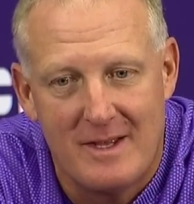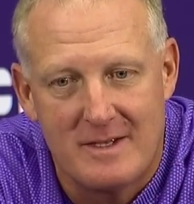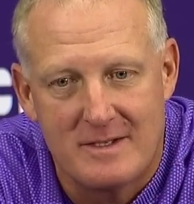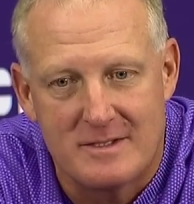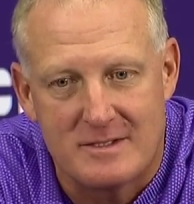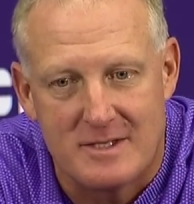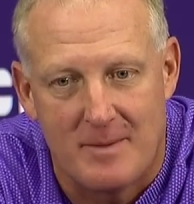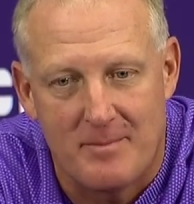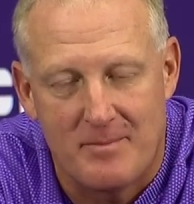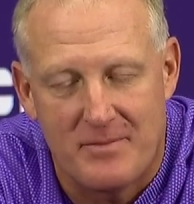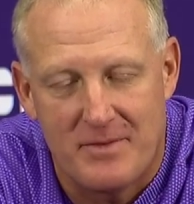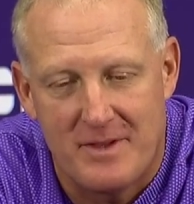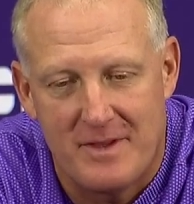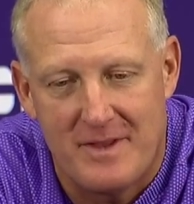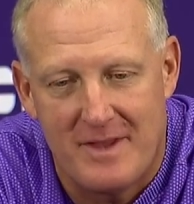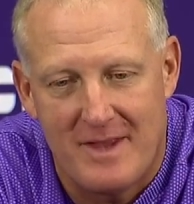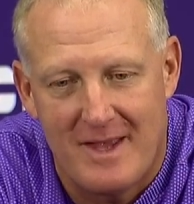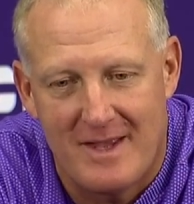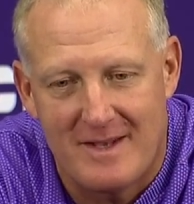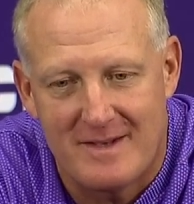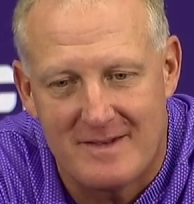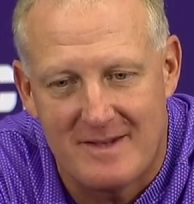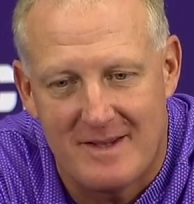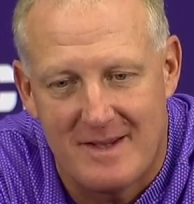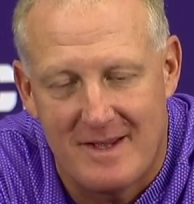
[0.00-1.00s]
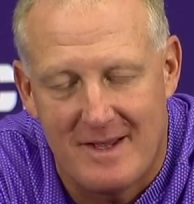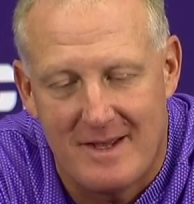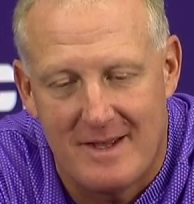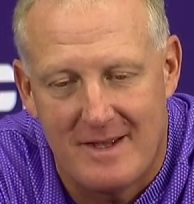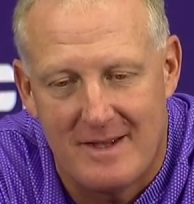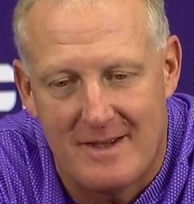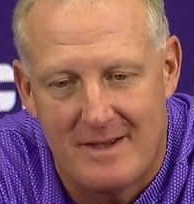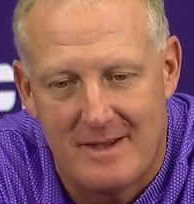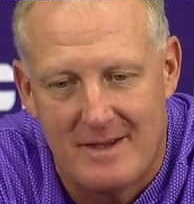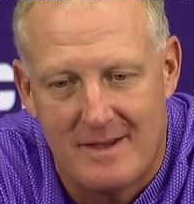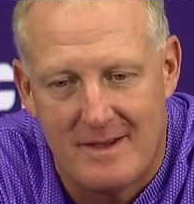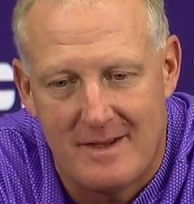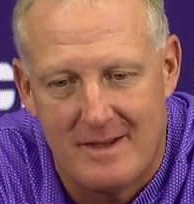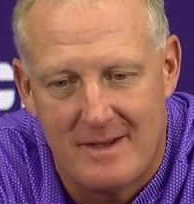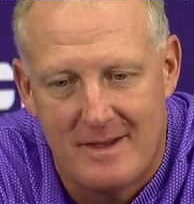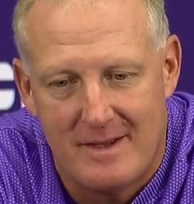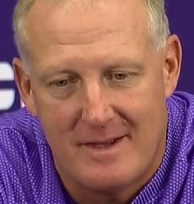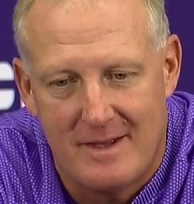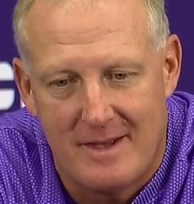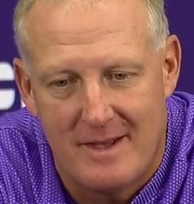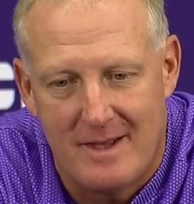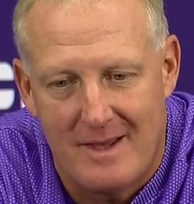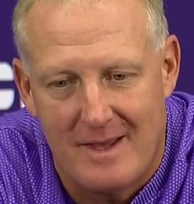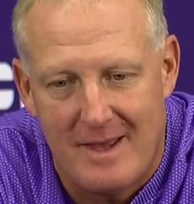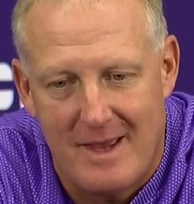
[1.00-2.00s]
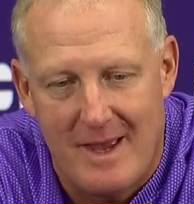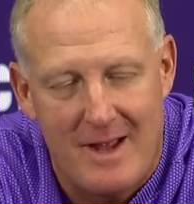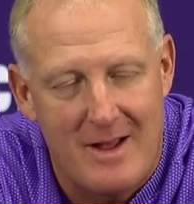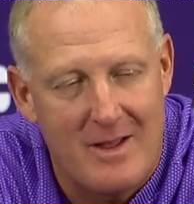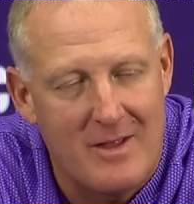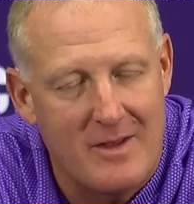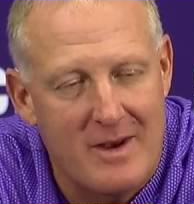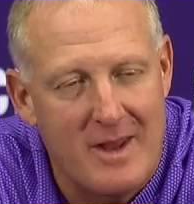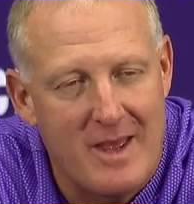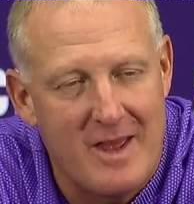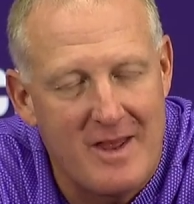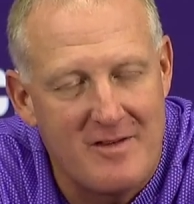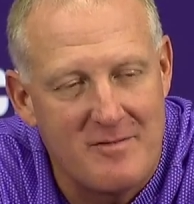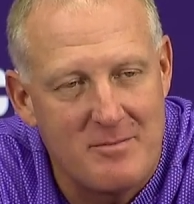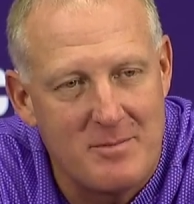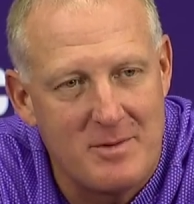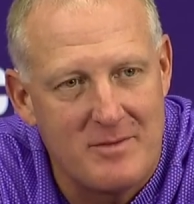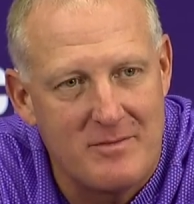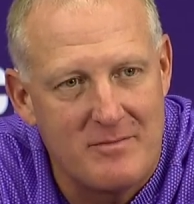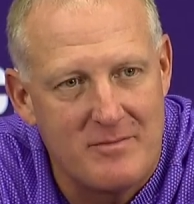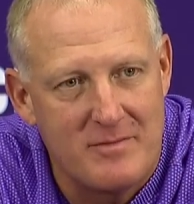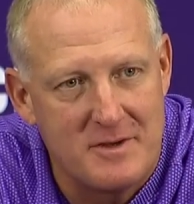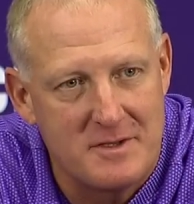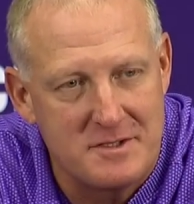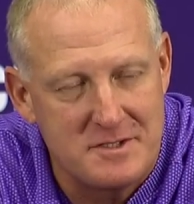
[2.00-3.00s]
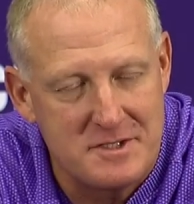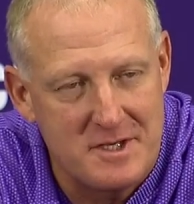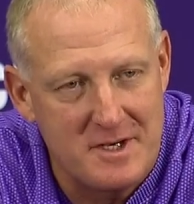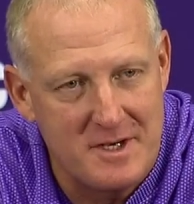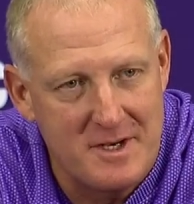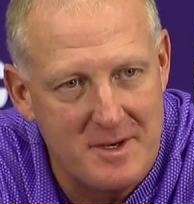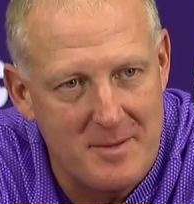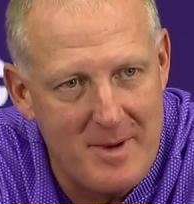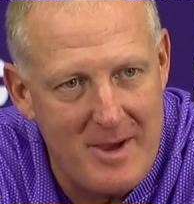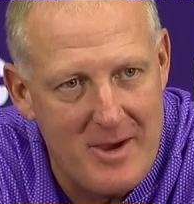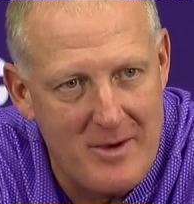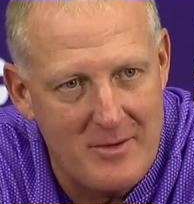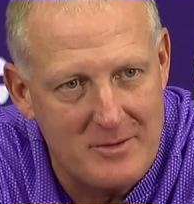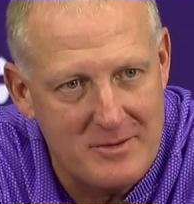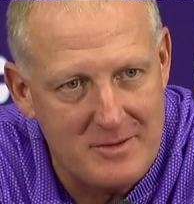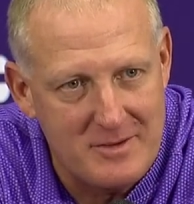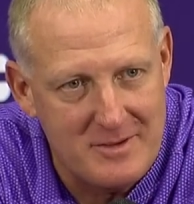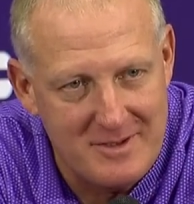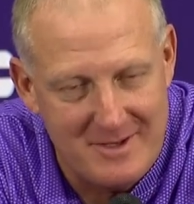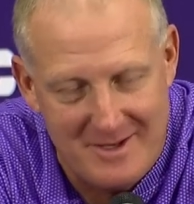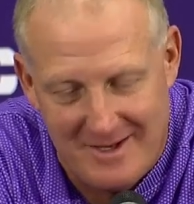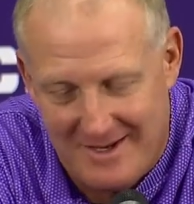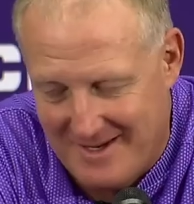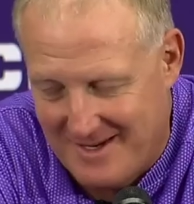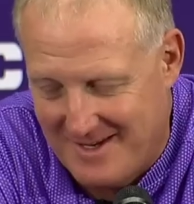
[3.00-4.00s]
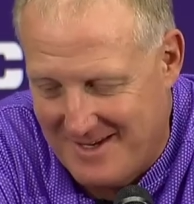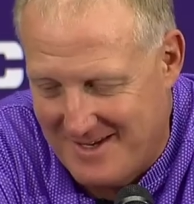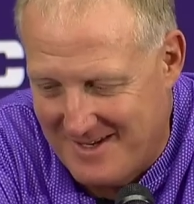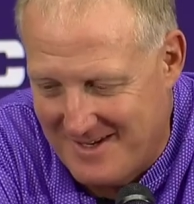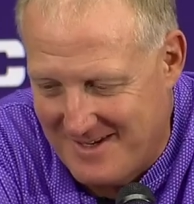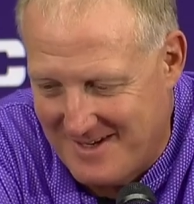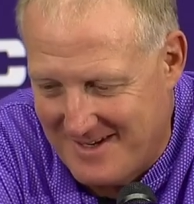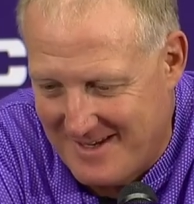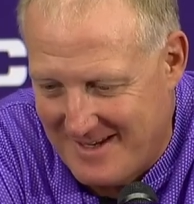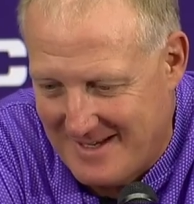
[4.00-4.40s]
Something that uh, uh, Al and I have been visiting about. And.